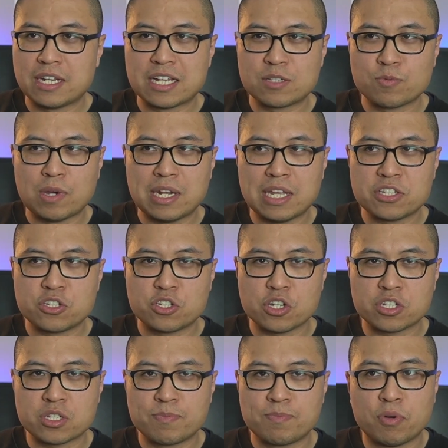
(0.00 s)
as well as
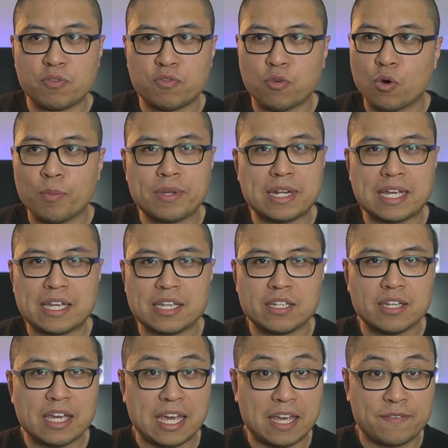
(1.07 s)
just performing
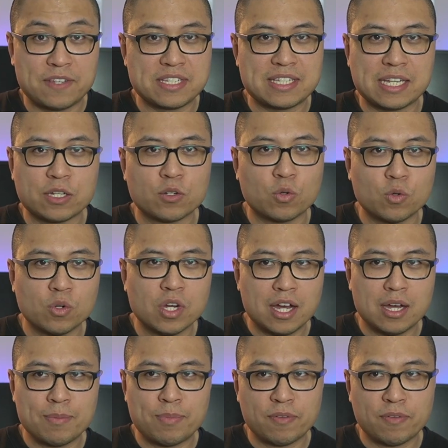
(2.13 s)
a heavy single uh,